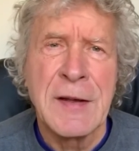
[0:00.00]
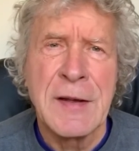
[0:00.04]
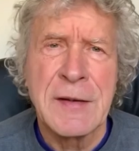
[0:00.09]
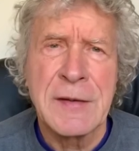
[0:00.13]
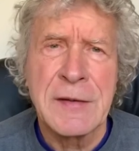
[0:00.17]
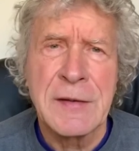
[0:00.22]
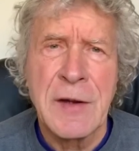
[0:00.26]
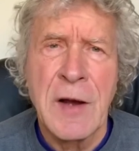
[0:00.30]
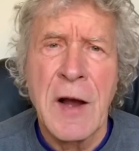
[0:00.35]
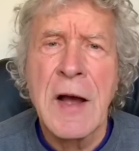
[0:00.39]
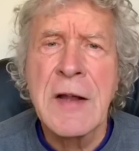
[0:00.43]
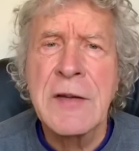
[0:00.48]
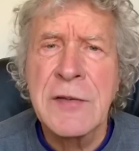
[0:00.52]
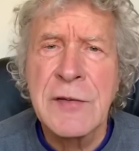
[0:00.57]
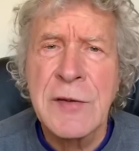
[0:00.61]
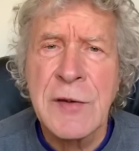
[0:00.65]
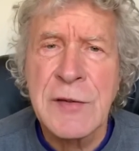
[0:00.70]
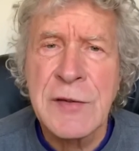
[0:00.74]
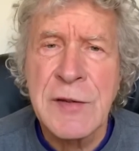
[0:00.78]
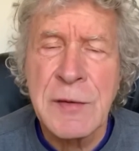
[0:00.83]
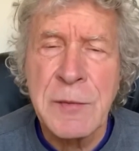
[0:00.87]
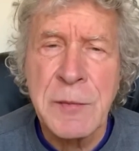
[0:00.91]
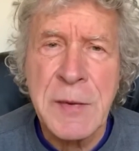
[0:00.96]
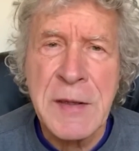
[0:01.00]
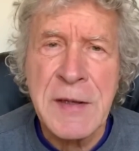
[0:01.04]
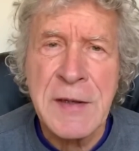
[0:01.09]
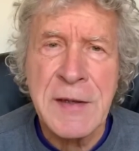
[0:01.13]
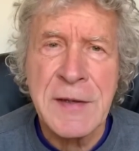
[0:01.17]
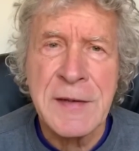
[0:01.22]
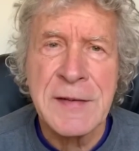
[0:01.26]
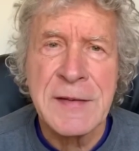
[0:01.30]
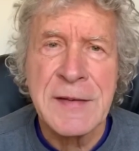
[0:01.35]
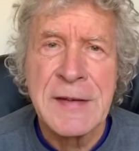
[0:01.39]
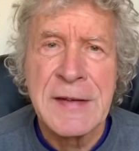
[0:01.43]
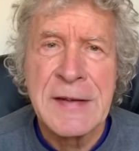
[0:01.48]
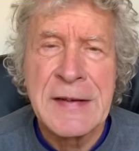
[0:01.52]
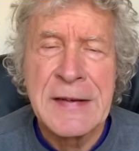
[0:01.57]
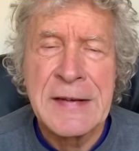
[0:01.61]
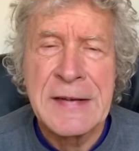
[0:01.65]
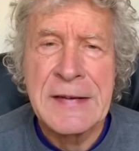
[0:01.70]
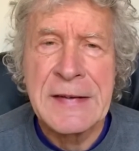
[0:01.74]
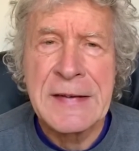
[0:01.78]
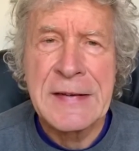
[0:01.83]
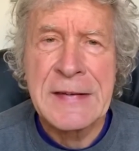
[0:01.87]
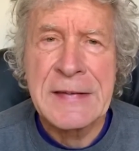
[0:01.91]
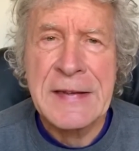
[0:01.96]
Concerts are being
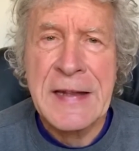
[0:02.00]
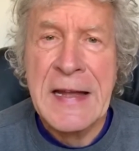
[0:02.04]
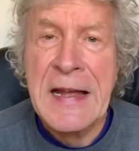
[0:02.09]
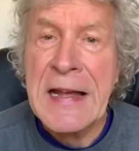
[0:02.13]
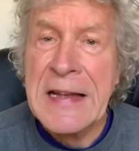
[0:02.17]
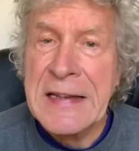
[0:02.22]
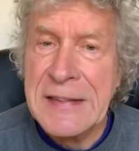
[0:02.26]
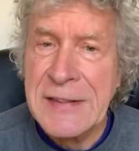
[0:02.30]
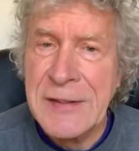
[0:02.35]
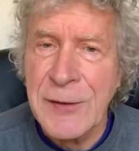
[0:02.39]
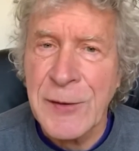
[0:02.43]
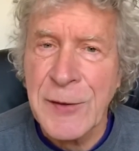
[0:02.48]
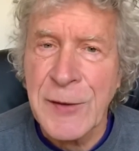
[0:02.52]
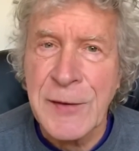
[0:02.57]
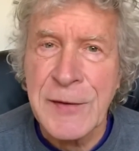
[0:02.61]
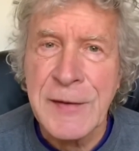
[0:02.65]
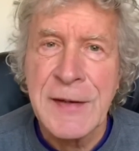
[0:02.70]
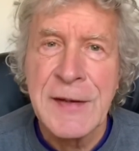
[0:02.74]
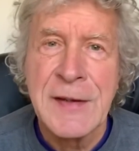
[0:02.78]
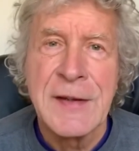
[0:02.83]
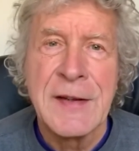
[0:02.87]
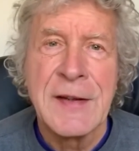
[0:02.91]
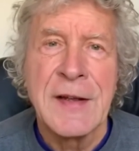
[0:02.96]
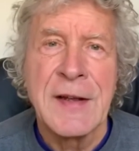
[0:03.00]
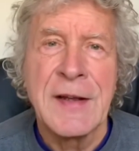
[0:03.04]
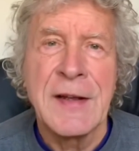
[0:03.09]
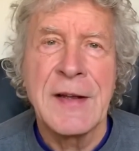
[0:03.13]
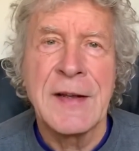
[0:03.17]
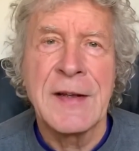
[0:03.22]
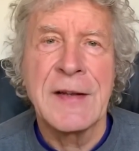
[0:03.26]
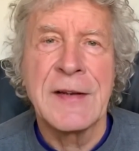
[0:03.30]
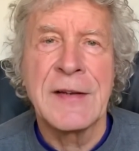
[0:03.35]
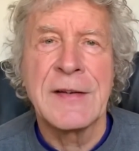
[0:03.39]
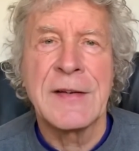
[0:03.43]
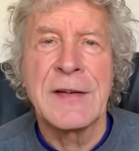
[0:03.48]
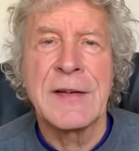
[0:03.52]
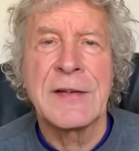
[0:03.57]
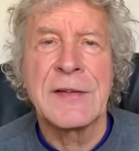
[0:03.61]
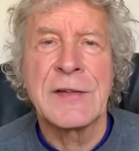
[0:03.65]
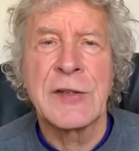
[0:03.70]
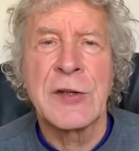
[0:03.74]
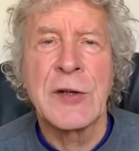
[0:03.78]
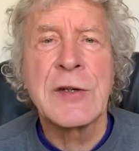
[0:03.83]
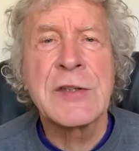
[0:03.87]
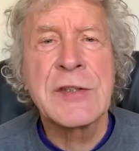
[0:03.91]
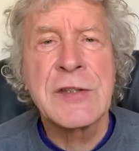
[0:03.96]
canceled. And
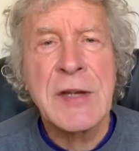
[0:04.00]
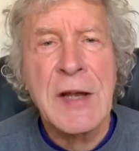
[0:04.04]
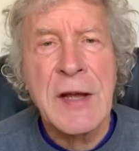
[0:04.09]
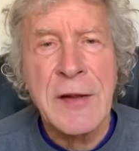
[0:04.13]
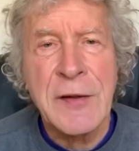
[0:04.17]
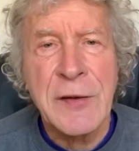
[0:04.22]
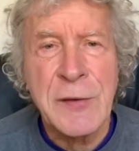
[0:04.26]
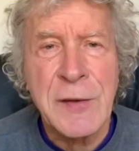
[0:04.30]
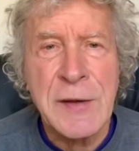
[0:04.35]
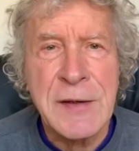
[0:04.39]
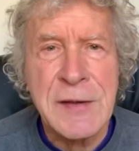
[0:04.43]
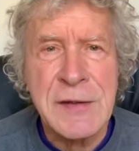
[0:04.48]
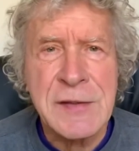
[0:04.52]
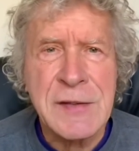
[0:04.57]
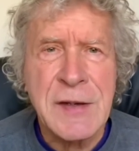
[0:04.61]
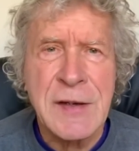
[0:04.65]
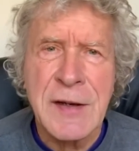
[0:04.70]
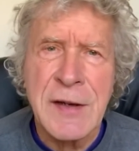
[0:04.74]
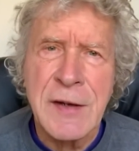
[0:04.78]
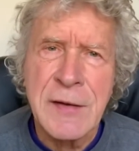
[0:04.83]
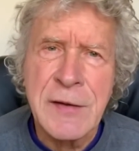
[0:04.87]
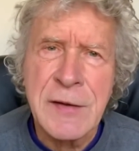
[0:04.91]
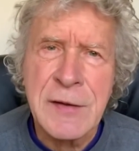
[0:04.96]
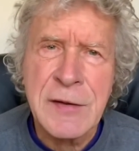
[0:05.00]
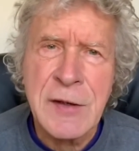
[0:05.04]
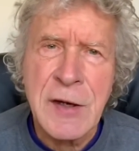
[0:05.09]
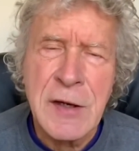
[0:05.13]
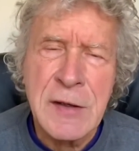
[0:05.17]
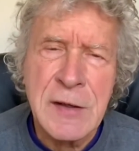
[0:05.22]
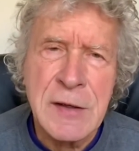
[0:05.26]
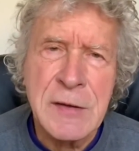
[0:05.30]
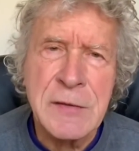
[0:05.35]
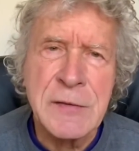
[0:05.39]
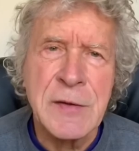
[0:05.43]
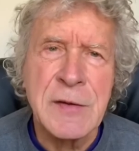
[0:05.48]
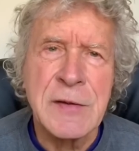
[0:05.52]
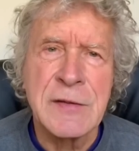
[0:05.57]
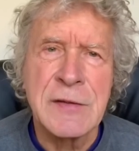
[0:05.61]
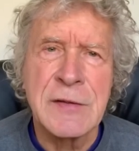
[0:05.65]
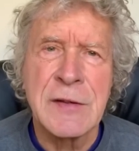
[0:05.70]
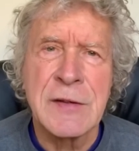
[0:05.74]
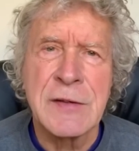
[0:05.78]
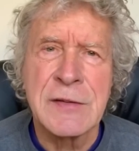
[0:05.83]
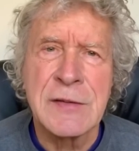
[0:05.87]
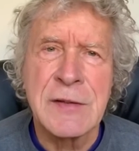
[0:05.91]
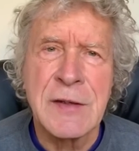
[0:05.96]
church gatherings and other
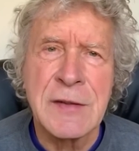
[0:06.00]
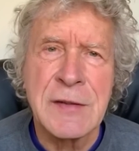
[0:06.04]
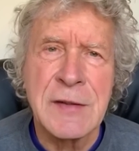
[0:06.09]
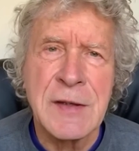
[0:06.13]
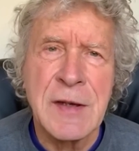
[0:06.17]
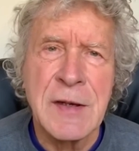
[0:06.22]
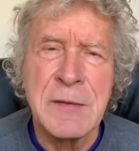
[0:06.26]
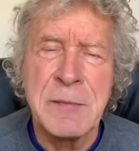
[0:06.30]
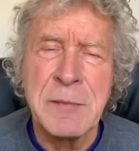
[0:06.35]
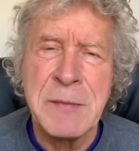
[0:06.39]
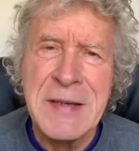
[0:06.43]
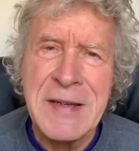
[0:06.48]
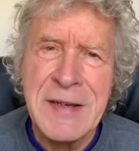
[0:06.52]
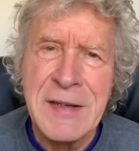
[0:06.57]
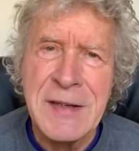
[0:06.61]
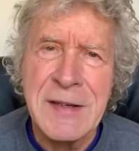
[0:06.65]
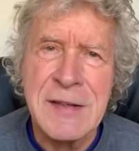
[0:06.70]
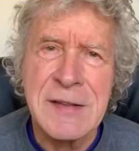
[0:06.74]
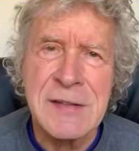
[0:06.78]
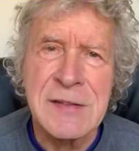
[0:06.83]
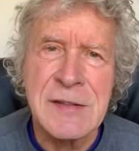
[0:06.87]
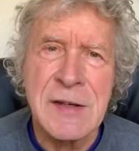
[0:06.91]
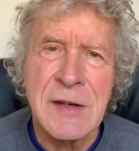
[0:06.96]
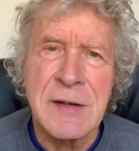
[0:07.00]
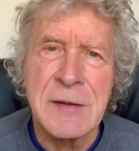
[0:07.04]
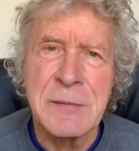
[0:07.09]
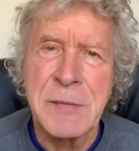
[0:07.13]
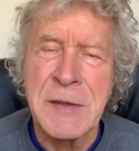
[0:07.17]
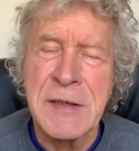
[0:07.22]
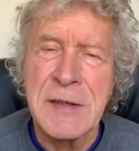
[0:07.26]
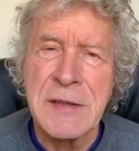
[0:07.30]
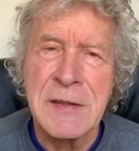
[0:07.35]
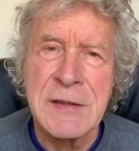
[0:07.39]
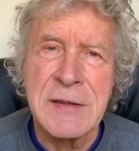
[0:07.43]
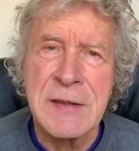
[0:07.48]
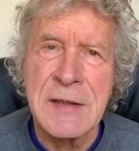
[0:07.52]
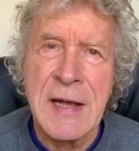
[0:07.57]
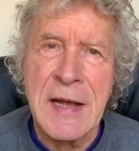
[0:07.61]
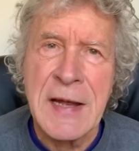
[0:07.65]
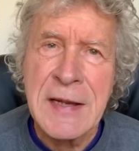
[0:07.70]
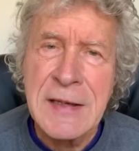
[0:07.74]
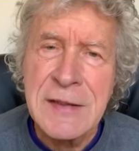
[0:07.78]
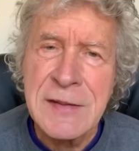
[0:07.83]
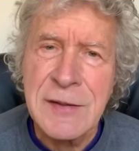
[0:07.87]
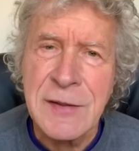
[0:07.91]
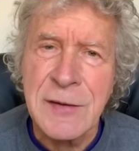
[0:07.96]
conferences and meetings are being
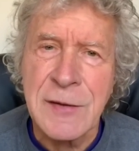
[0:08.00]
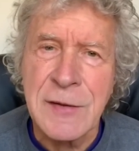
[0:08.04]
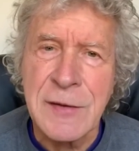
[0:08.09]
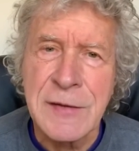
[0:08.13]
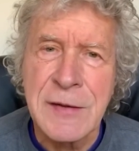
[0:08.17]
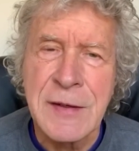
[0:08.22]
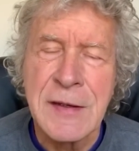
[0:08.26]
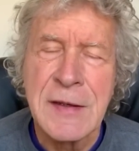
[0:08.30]
canceled.